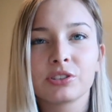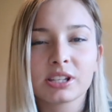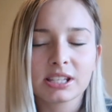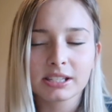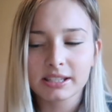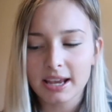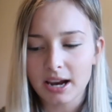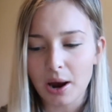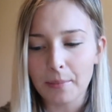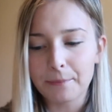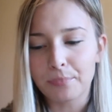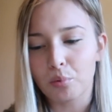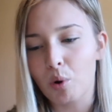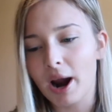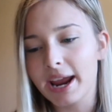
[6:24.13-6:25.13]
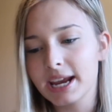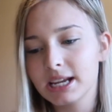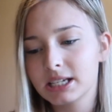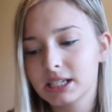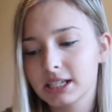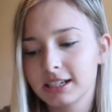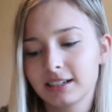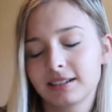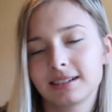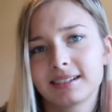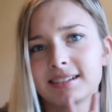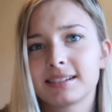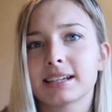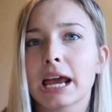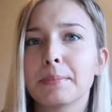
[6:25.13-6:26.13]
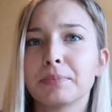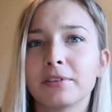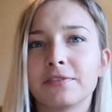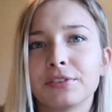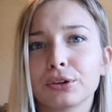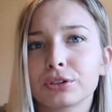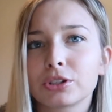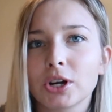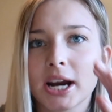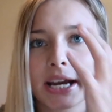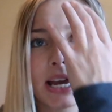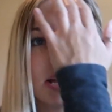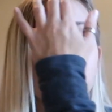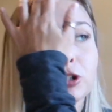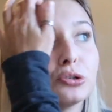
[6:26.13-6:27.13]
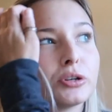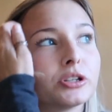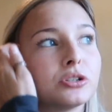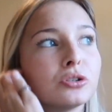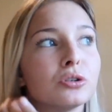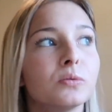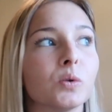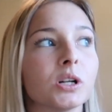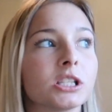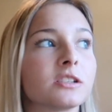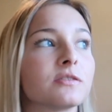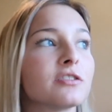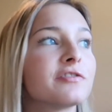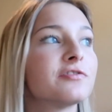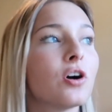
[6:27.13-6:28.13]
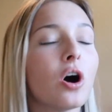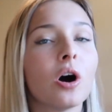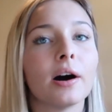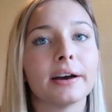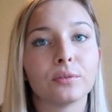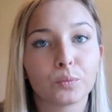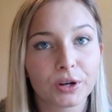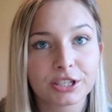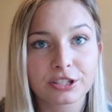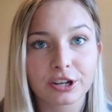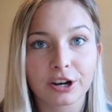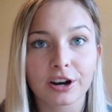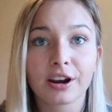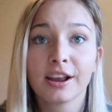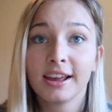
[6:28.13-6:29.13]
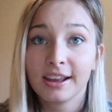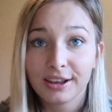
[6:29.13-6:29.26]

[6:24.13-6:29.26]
This is like a bright type of filter, I guess. You could do ones for fall and winter.